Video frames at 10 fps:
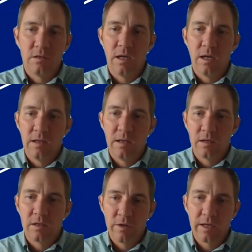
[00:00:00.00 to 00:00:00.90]
and the
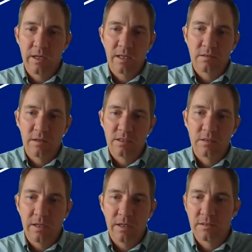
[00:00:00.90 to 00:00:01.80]
credit cancellation
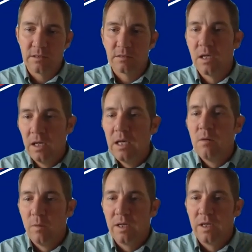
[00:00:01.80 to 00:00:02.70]
policies.
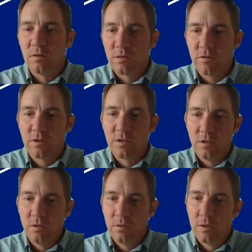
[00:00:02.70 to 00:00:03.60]
We can get those over to
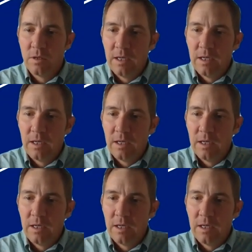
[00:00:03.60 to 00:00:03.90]
you.